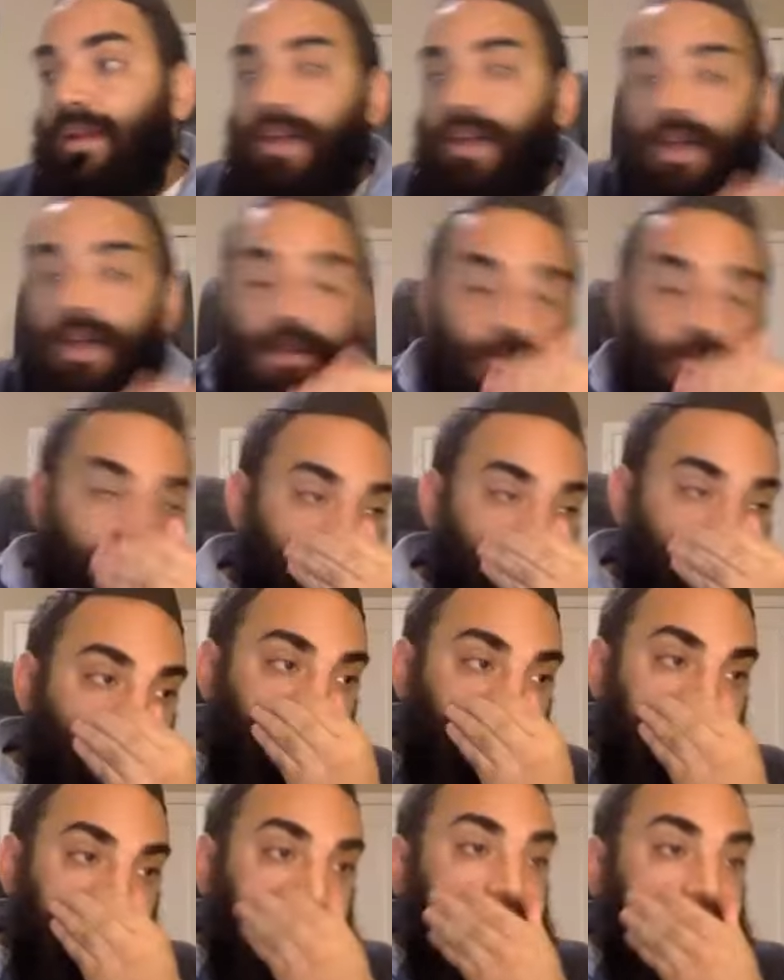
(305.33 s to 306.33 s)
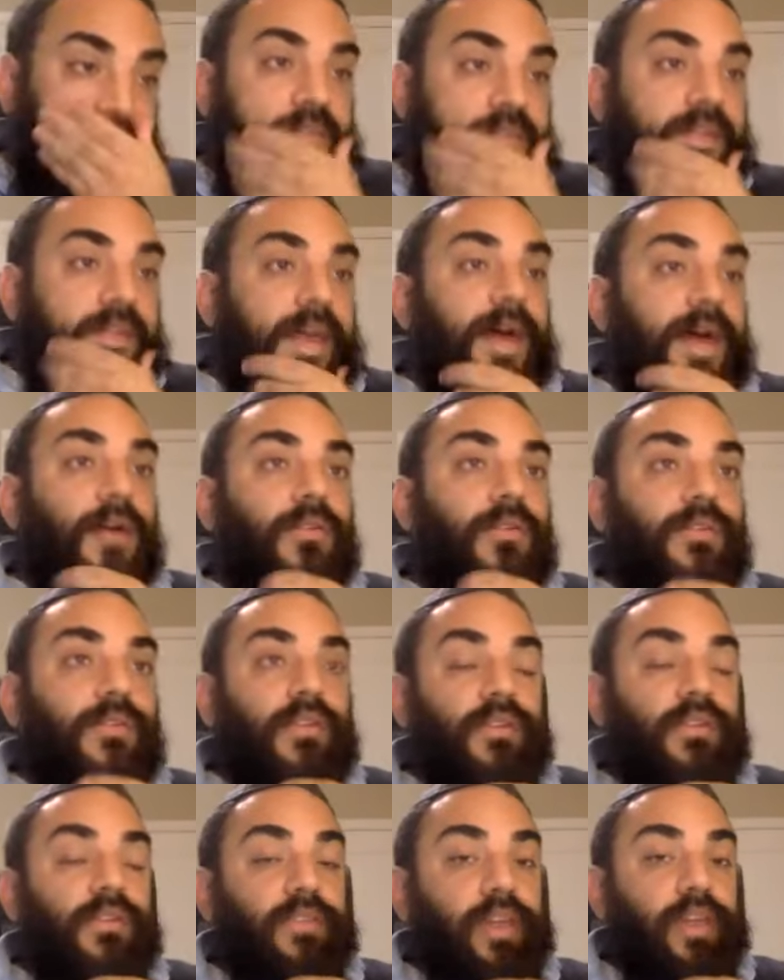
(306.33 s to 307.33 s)
And what the Rebbe points out
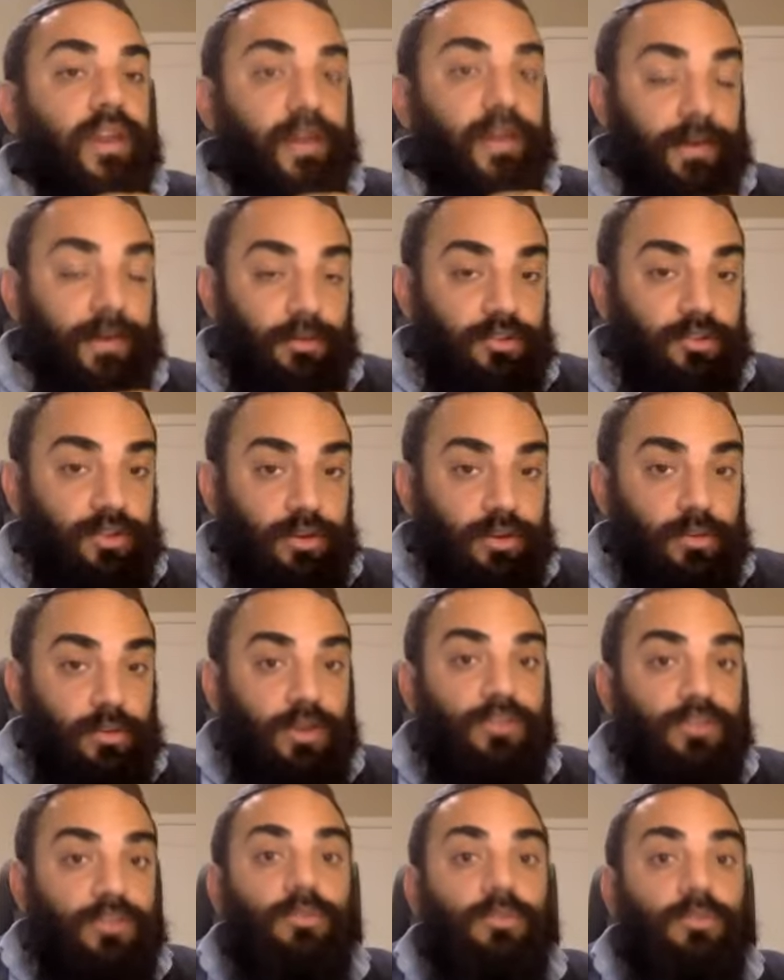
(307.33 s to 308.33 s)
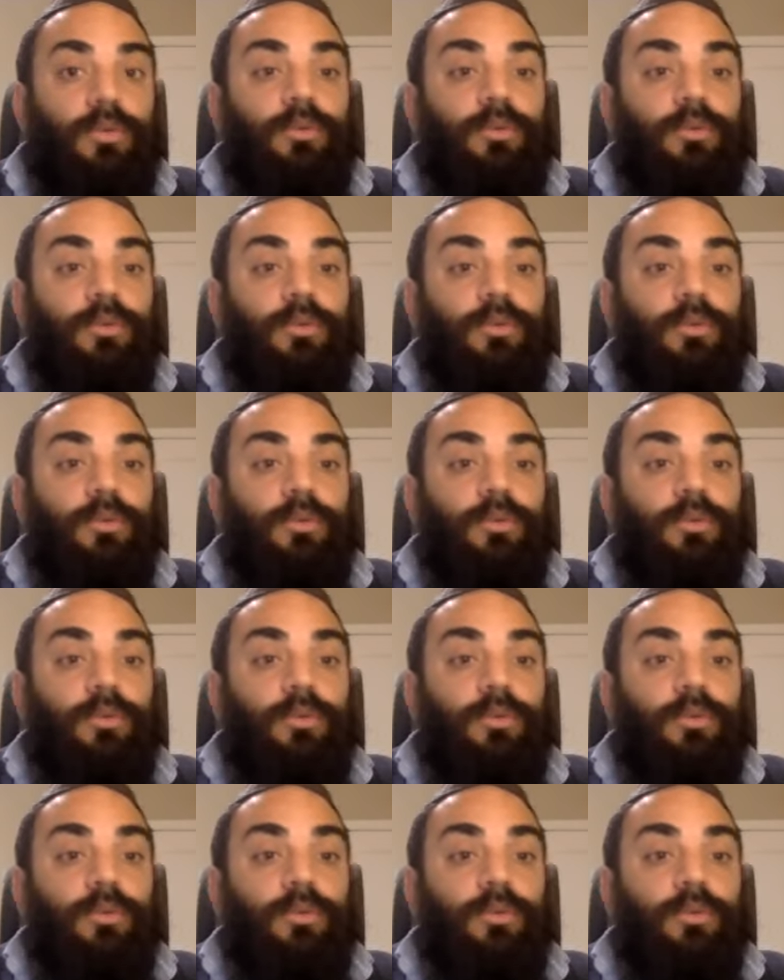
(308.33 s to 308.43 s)
is that in our generation,